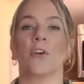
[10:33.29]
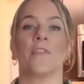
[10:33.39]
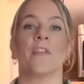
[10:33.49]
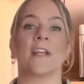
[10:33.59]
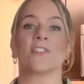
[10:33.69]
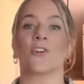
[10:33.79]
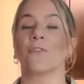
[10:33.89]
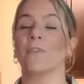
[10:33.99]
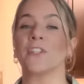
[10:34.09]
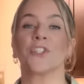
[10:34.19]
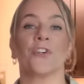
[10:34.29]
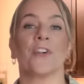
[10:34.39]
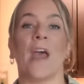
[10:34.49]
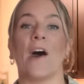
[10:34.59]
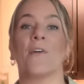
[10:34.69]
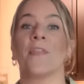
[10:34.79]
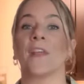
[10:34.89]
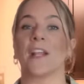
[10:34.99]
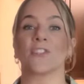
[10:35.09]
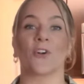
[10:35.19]
and then I started venturing out, and
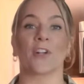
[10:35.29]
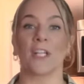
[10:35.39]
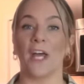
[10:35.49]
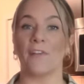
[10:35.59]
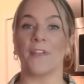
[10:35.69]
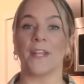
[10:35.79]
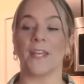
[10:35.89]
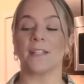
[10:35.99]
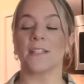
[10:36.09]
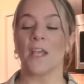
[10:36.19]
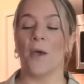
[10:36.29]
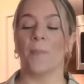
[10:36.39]
then I started loving it.